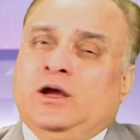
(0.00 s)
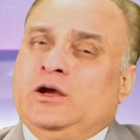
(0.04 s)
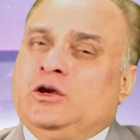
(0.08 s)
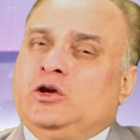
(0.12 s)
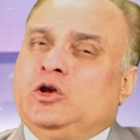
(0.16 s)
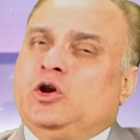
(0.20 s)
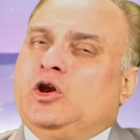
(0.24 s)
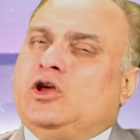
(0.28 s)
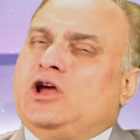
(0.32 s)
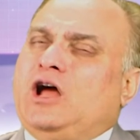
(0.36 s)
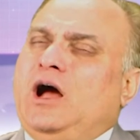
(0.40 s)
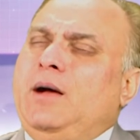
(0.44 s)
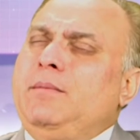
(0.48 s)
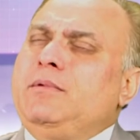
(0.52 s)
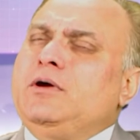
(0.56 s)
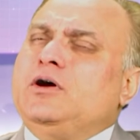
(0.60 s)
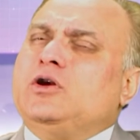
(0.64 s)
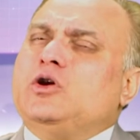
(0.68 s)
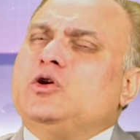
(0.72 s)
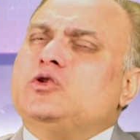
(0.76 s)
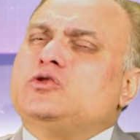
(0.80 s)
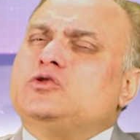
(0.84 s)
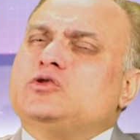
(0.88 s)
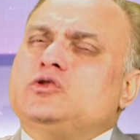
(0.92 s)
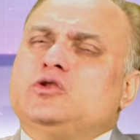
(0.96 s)
You'll come
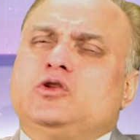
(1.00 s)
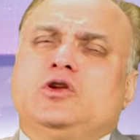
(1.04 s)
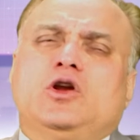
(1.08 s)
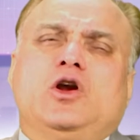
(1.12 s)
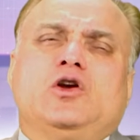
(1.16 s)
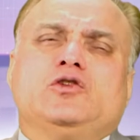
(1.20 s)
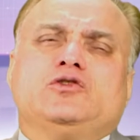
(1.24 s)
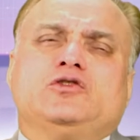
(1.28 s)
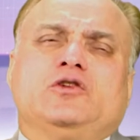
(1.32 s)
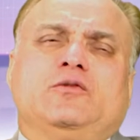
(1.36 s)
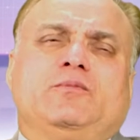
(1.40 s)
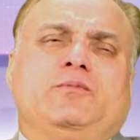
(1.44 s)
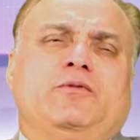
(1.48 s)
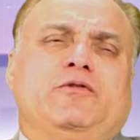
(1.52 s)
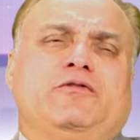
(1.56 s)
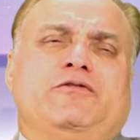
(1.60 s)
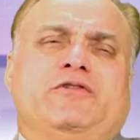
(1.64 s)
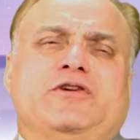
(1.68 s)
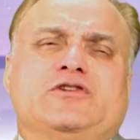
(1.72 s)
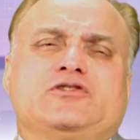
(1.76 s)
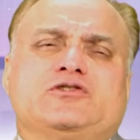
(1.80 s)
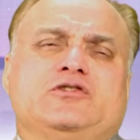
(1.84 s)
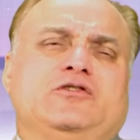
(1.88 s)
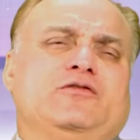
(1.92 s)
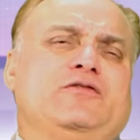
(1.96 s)
across lots of
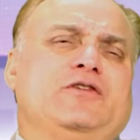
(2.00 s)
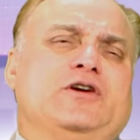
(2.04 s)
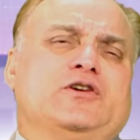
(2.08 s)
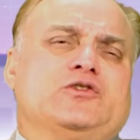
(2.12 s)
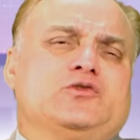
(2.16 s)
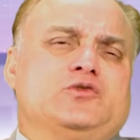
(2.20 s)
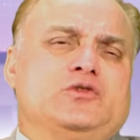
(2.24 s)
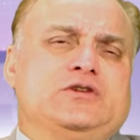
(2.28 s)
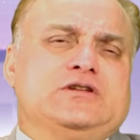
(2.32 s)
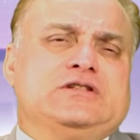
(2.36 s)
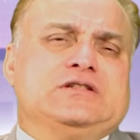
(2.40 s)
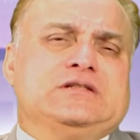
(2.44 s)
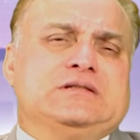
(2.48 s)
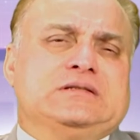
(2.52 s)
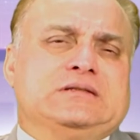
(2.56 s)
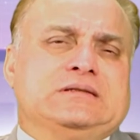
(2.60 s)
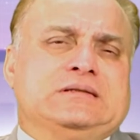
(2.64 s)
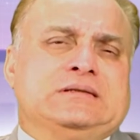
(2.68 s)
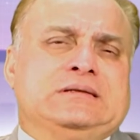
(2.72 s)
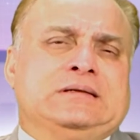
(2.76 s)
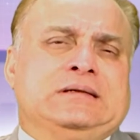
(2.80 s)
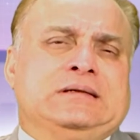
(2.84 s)
professional fluctuation,